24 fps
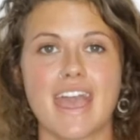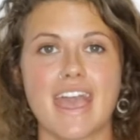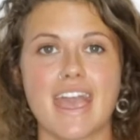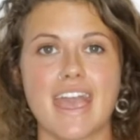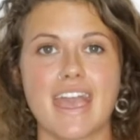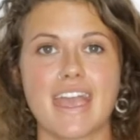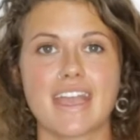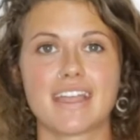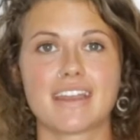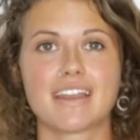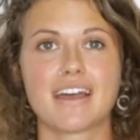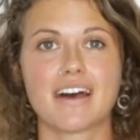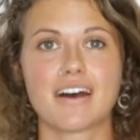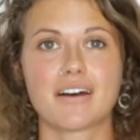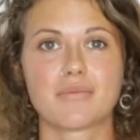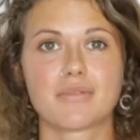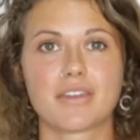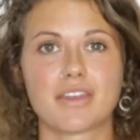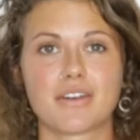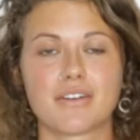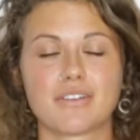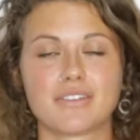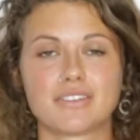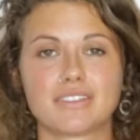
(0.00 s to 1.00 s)
and I'll
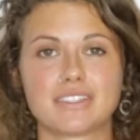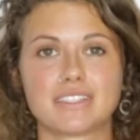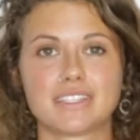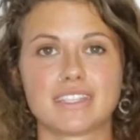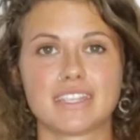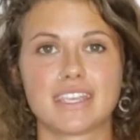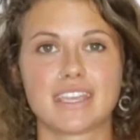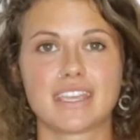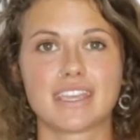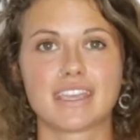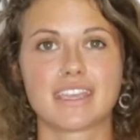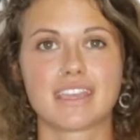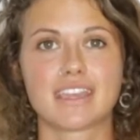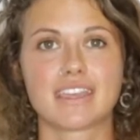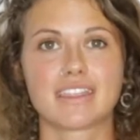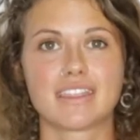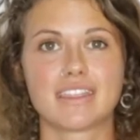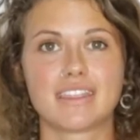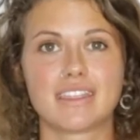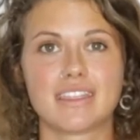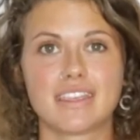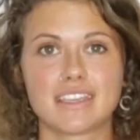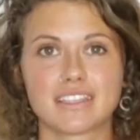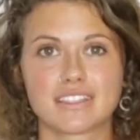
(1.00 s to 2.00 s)
be hosting
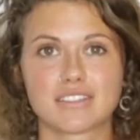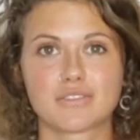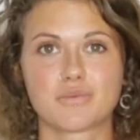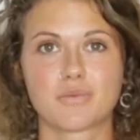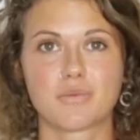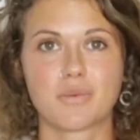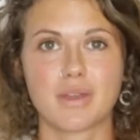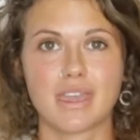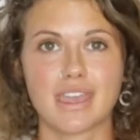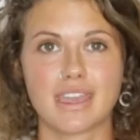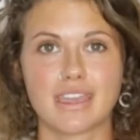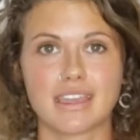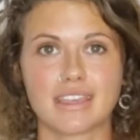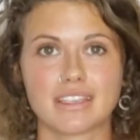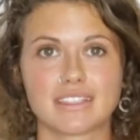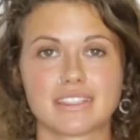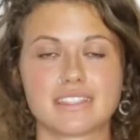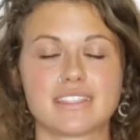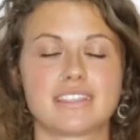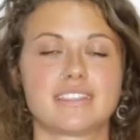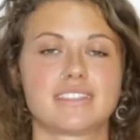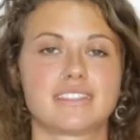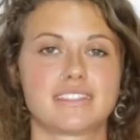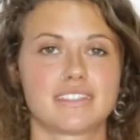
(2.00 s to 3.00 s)
this
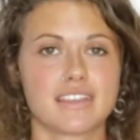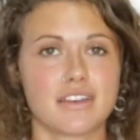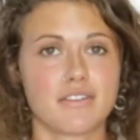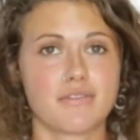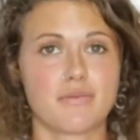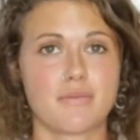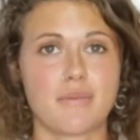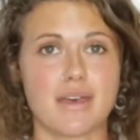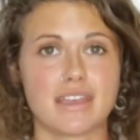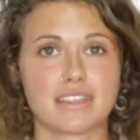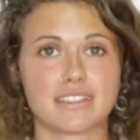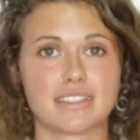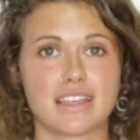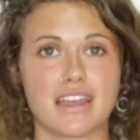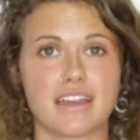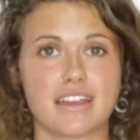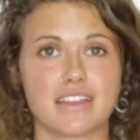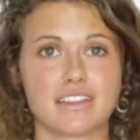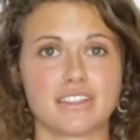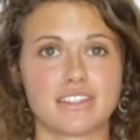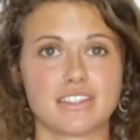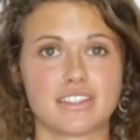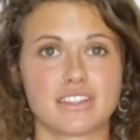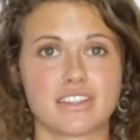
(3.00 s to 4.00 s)
week's
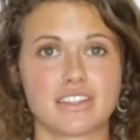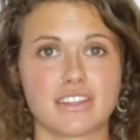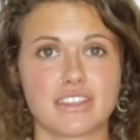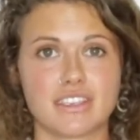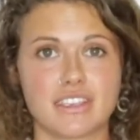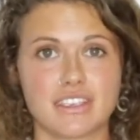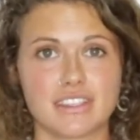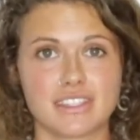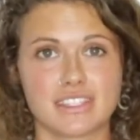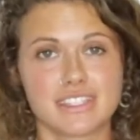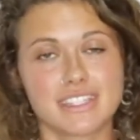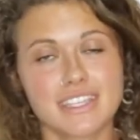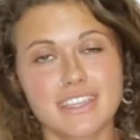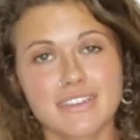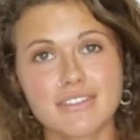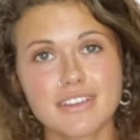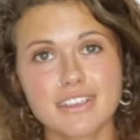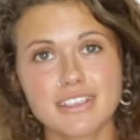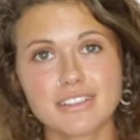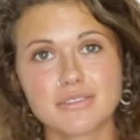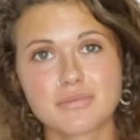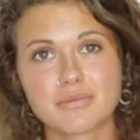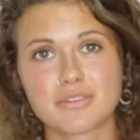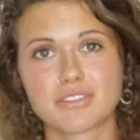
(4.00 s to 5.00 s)
self-massage
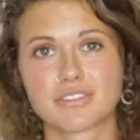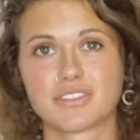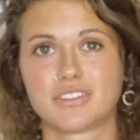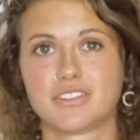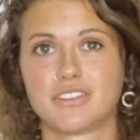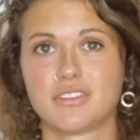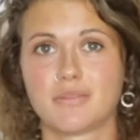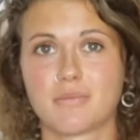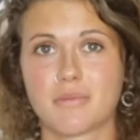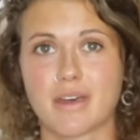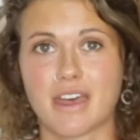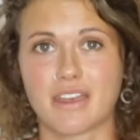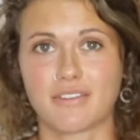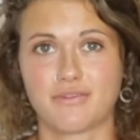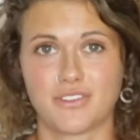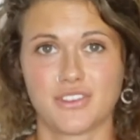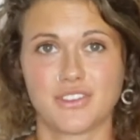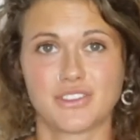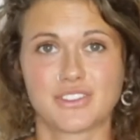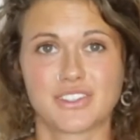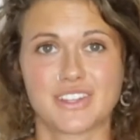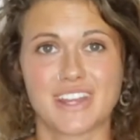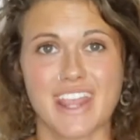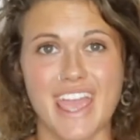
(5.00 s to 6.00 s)
series brought to you by
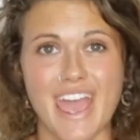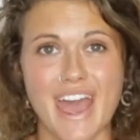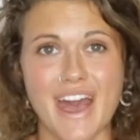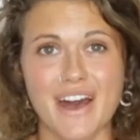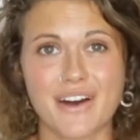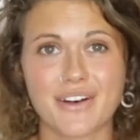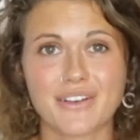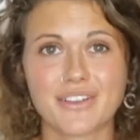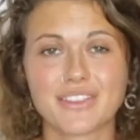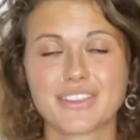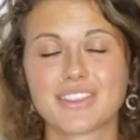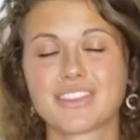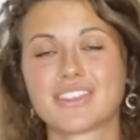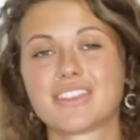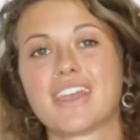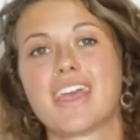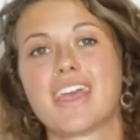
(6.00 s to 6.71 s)
Fusion Health.